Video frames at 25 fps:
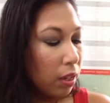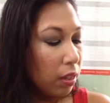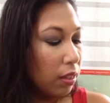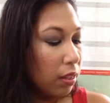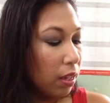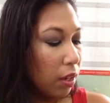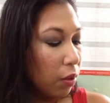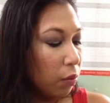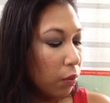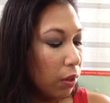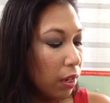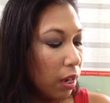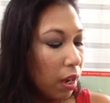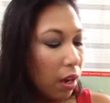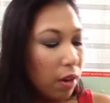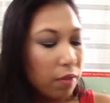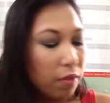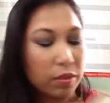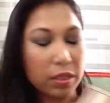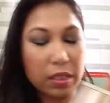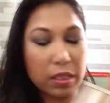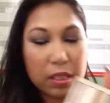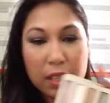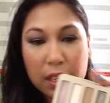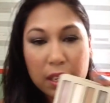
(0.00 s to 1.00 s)
Then we have
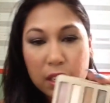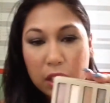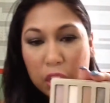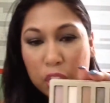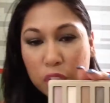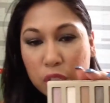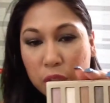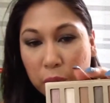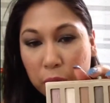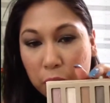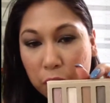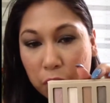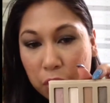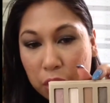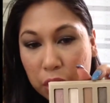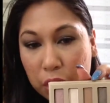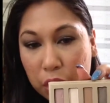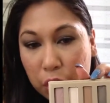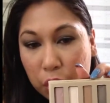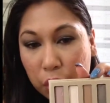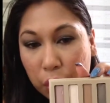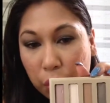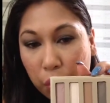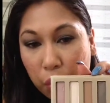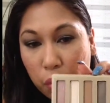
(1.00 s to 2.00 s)
this like shimmery
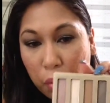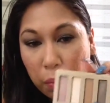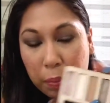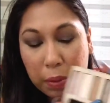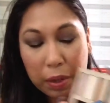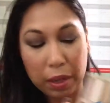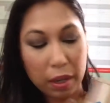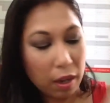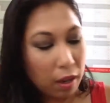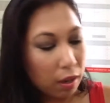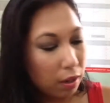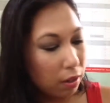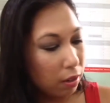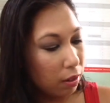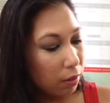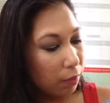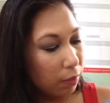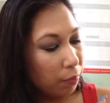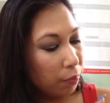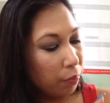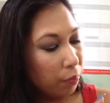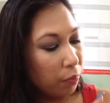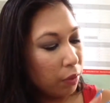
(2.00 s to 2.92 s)
taupe color,